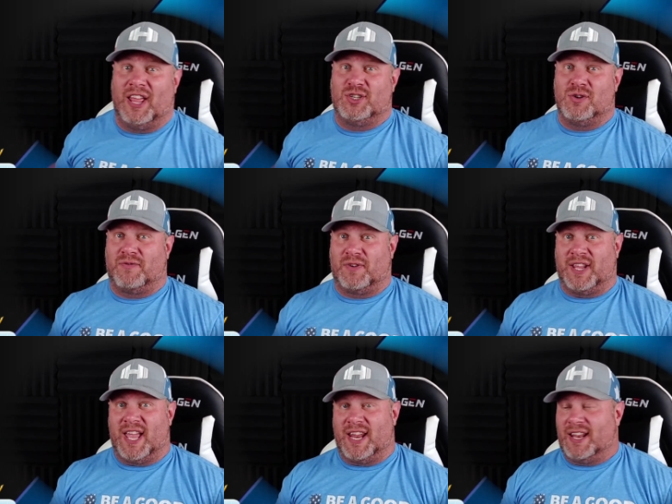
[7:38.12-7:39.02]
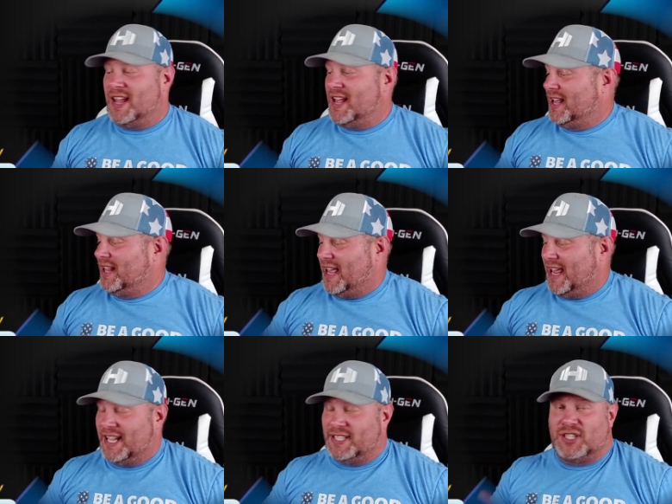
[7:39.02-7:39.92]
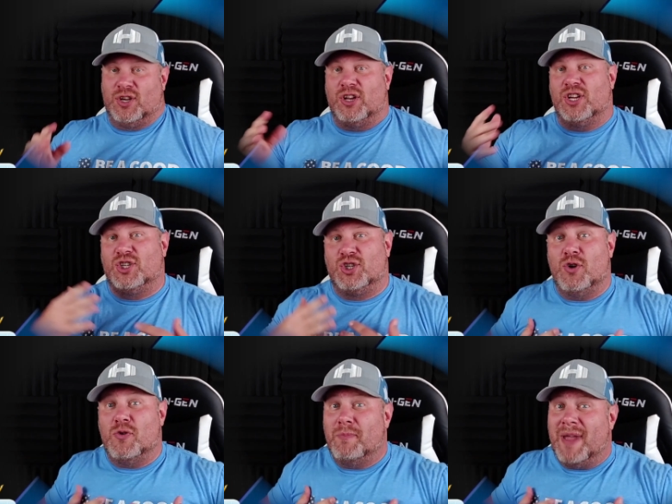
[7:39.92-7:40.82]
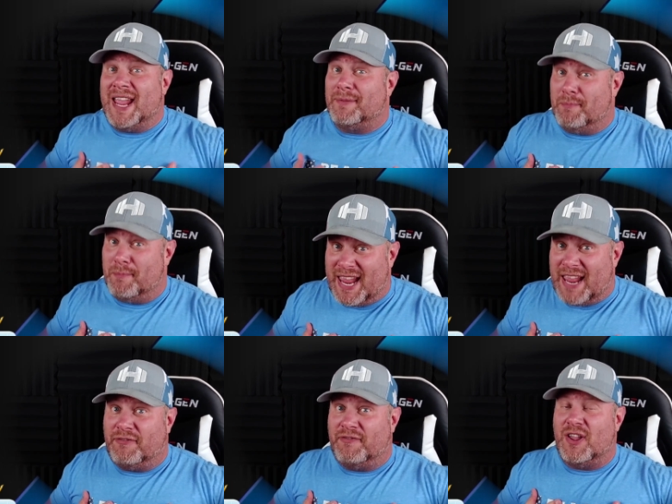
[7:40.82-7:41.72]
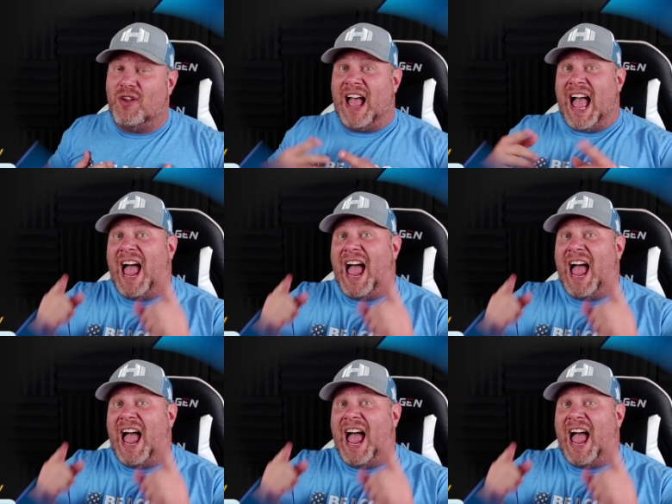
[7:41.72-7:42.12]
let you forget it. Like, as good as you make me feel,